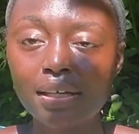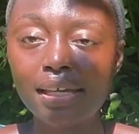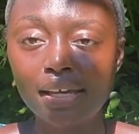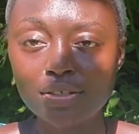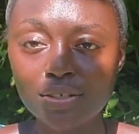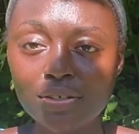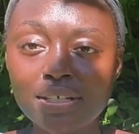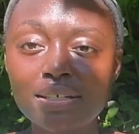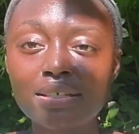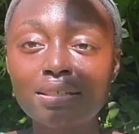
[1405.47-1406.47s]
Cancer
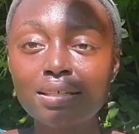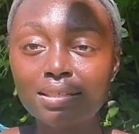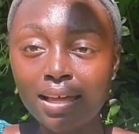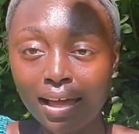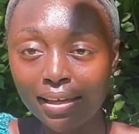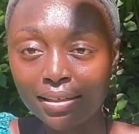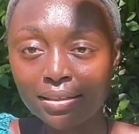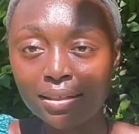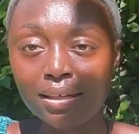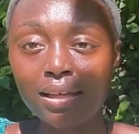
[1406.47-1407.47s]
is a sign
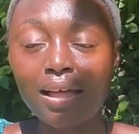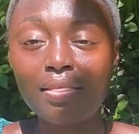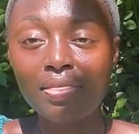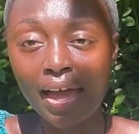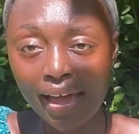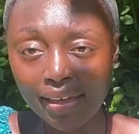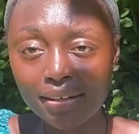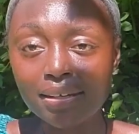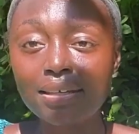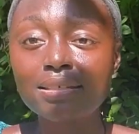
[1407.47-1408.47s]
that
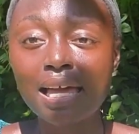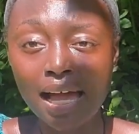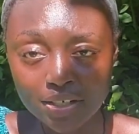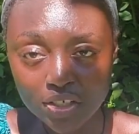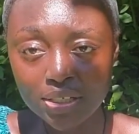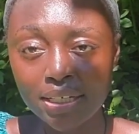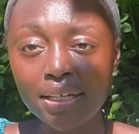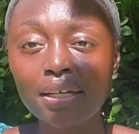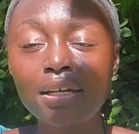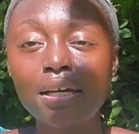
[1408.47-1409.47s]
is
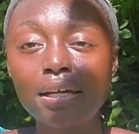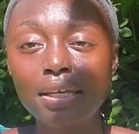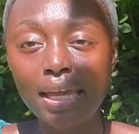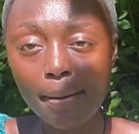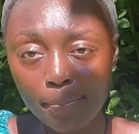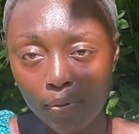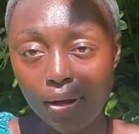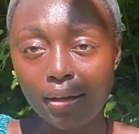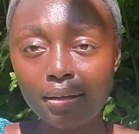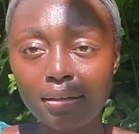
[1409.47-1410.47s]
actually Khepra,